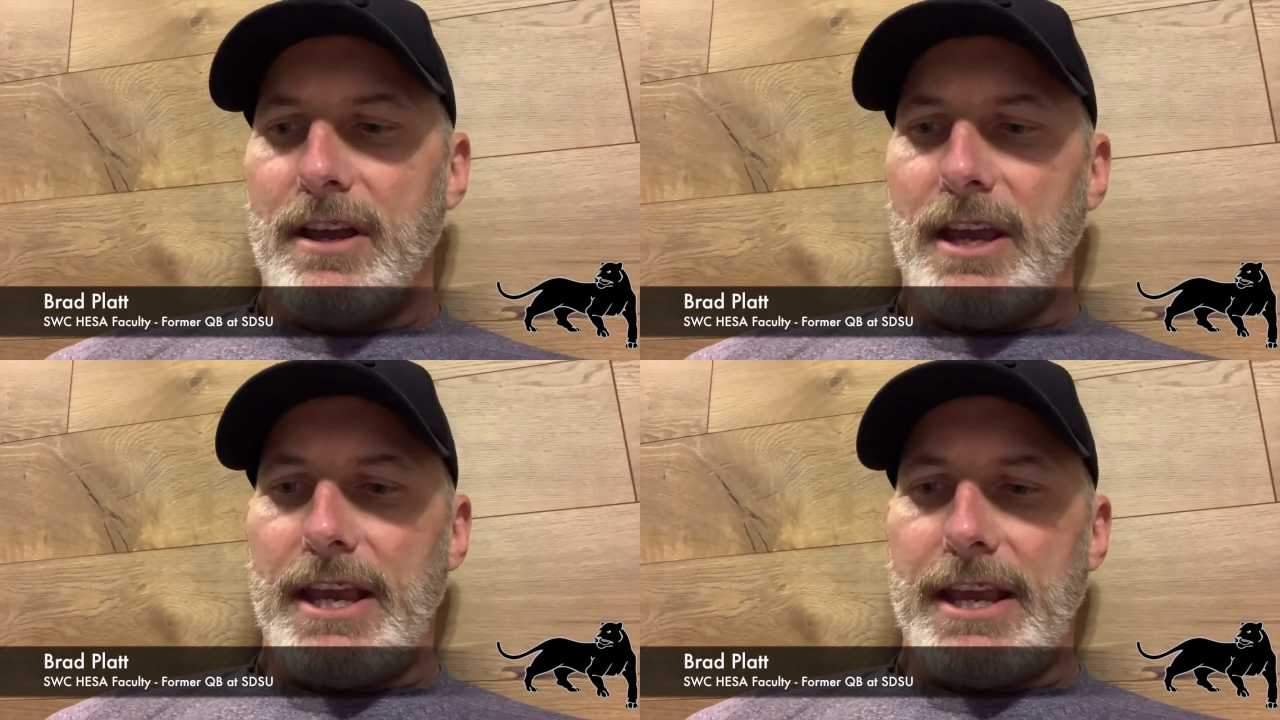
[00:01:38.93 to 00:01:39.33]

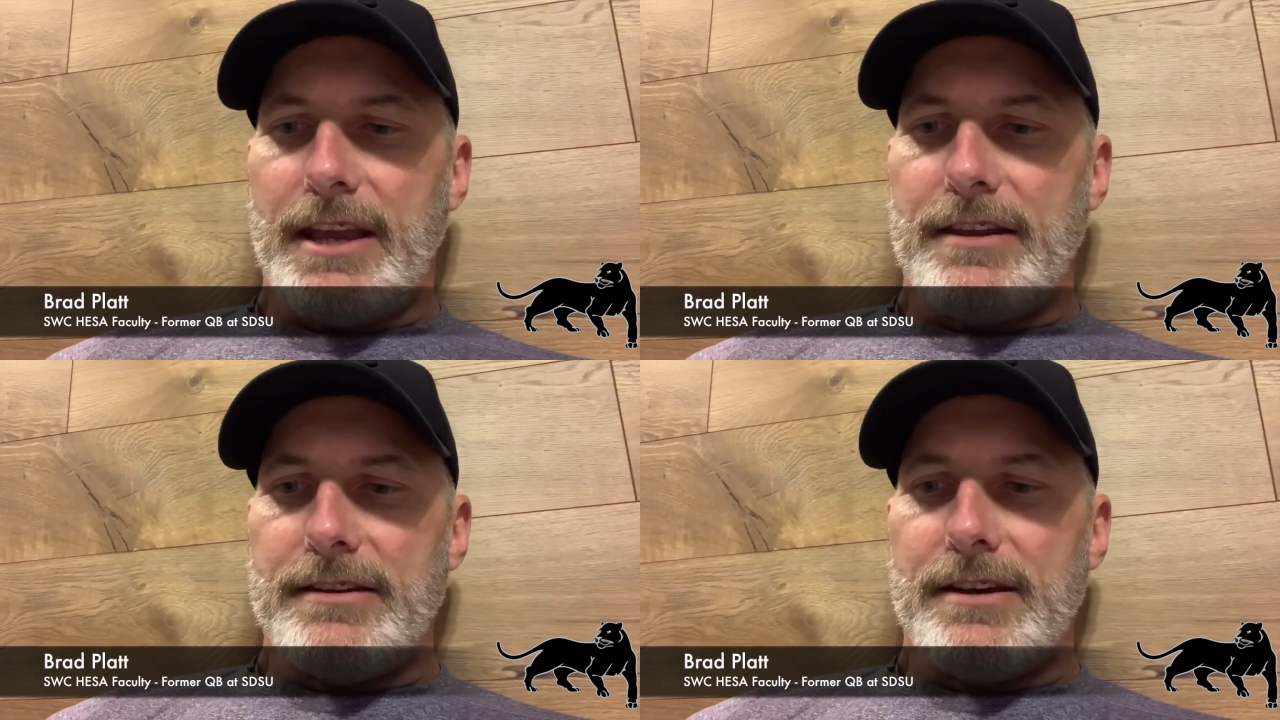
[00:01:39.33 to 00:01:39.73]

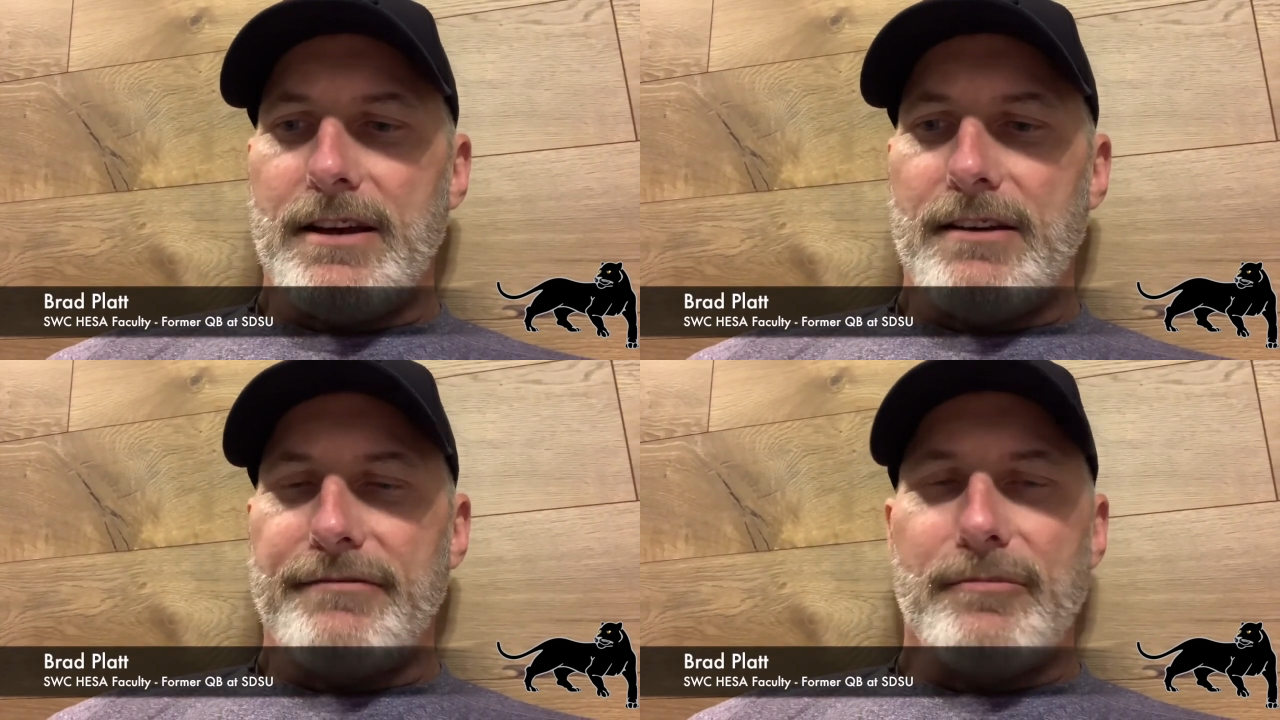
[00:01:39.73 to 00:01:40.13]
And
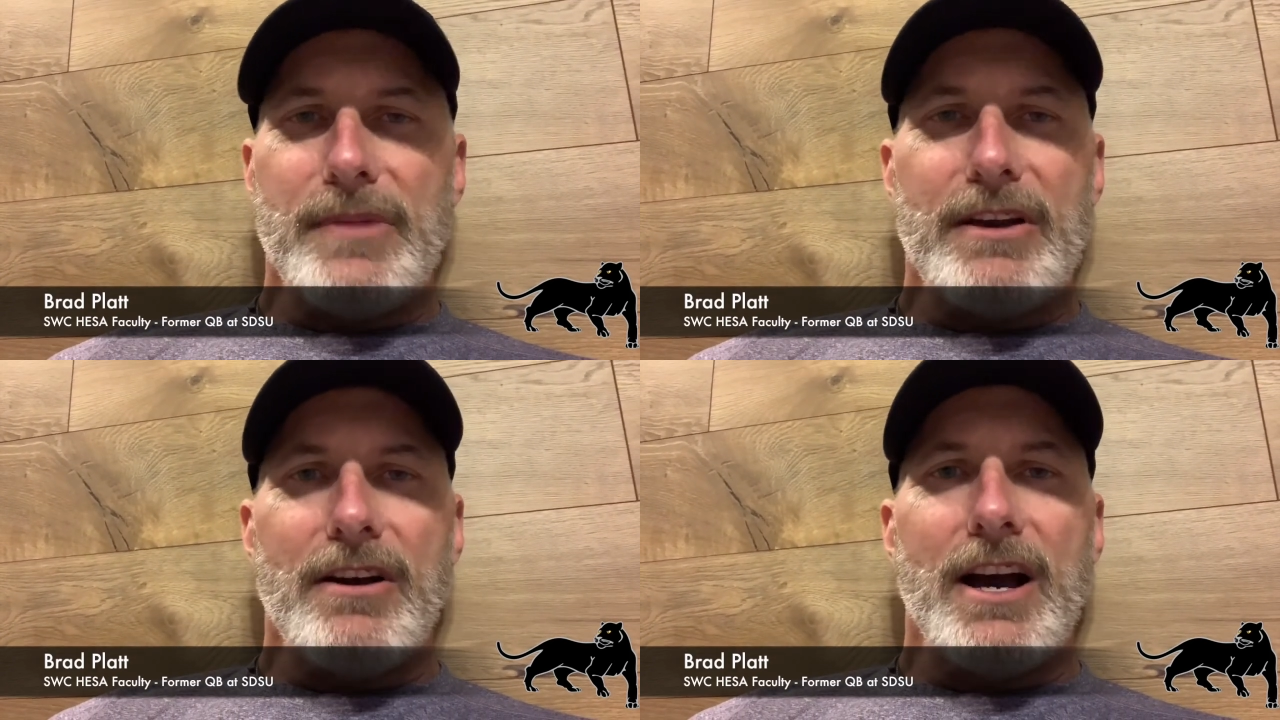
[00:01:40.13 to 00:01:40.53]
from
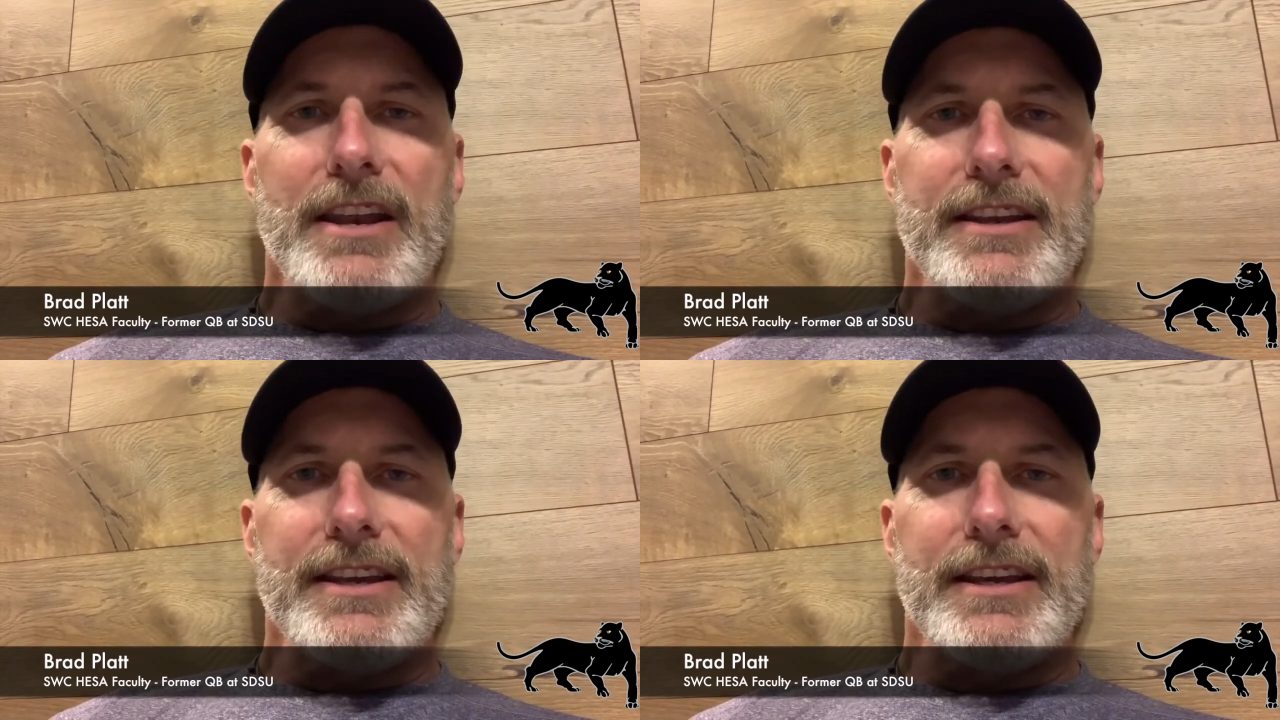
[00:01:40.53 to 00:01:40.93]
there
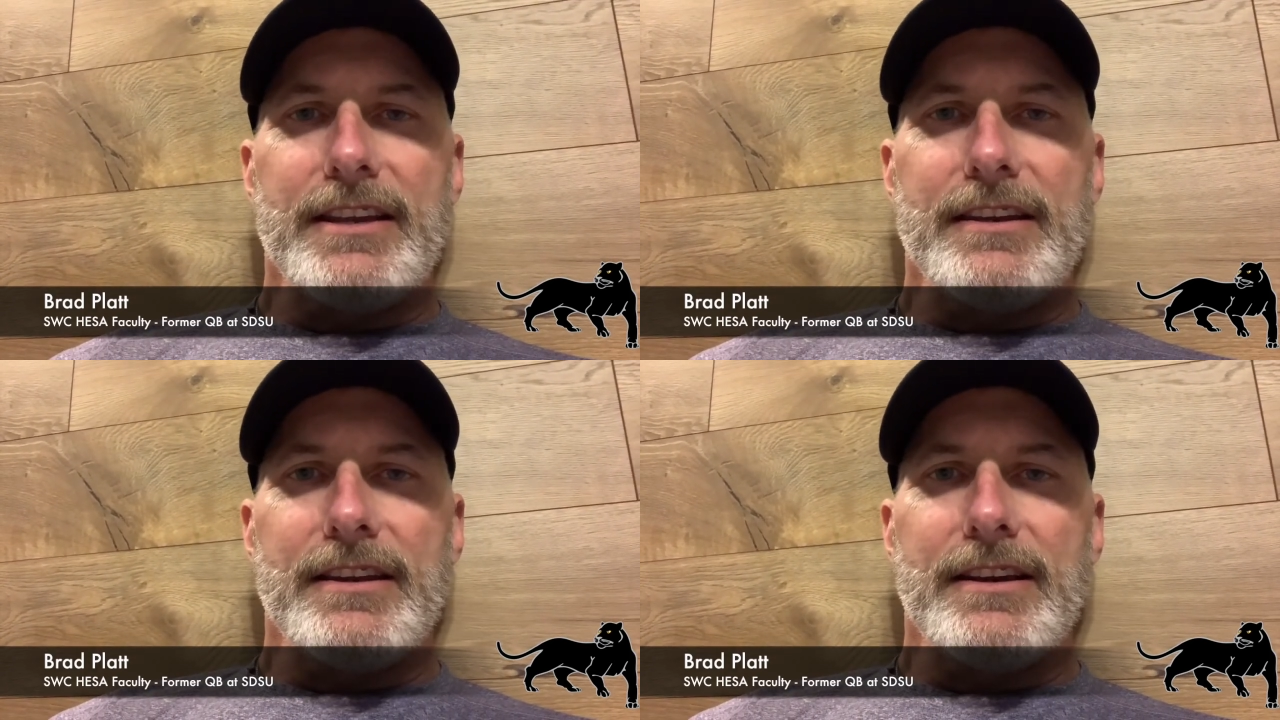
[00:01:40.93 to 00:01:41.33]
on
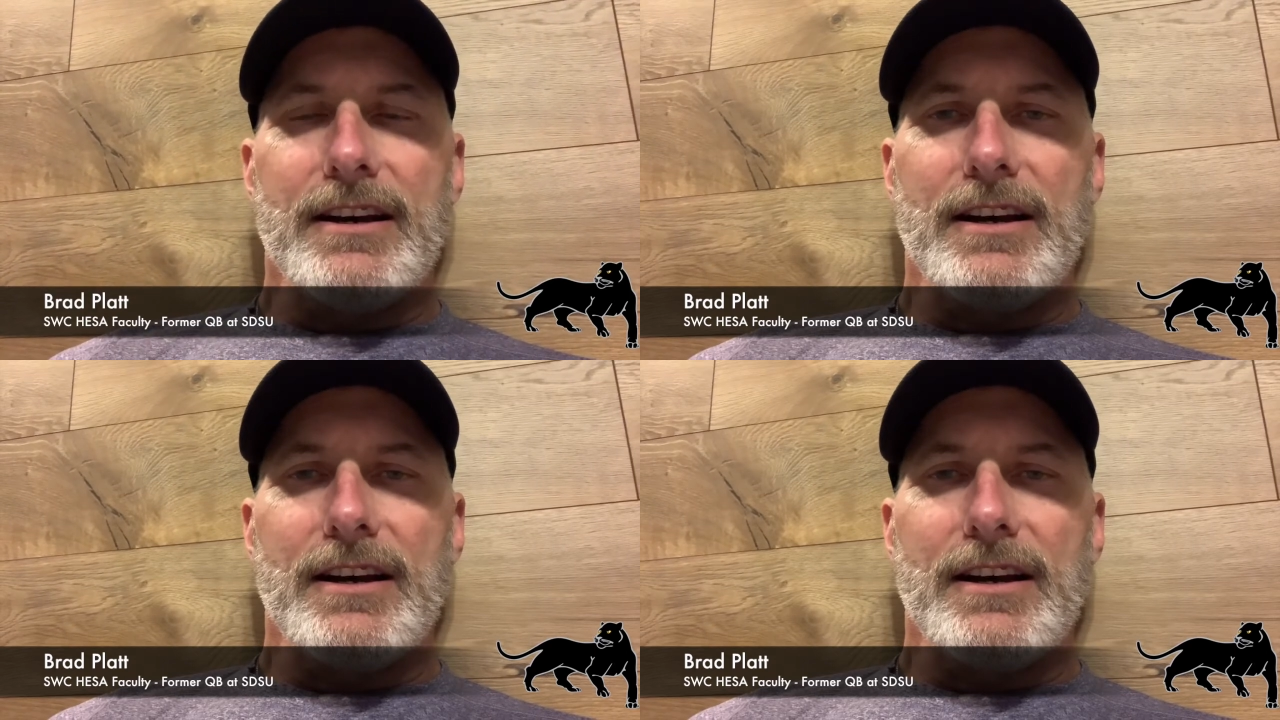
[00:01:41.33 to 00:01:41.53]
in,